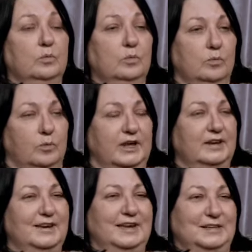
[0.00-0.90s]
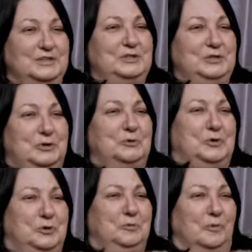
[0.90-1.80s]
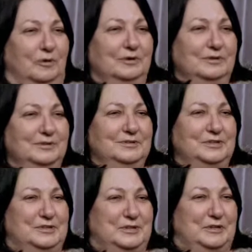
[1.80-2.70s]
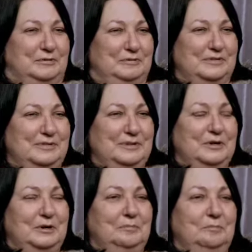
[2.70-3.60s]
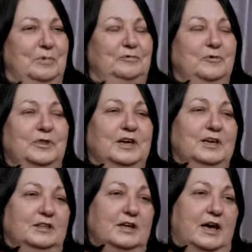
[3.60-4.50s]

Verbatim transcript: when it's still cool to do before they get the